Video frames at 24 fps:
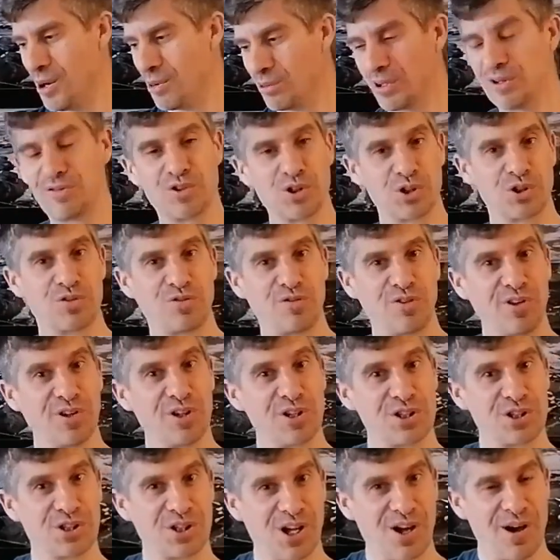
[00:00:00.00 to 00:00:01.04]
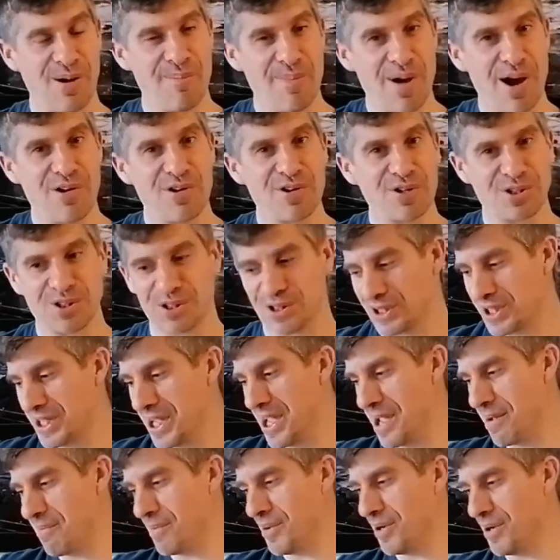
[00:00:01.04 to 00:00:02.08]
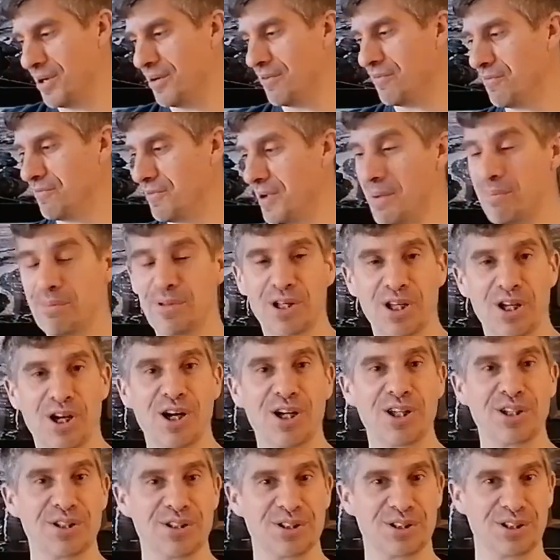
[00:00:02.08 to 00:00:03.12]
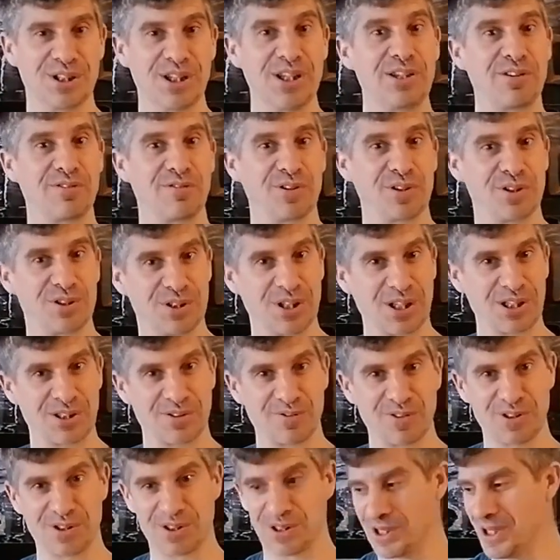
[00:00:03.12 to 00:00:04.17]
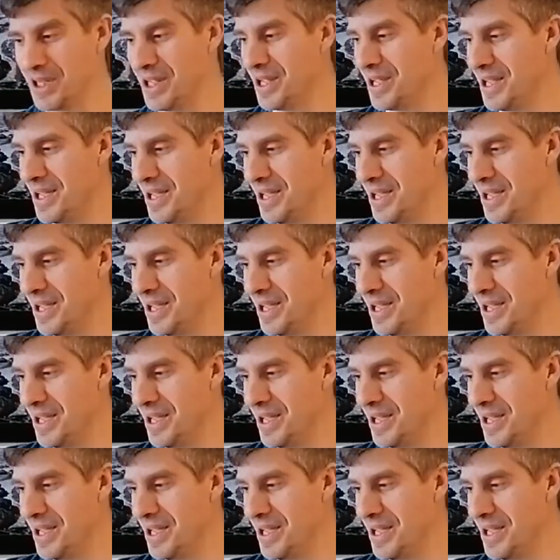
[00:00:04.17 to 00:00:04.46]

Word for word: We've just finished a marathon game of family hide and seek for the six of us.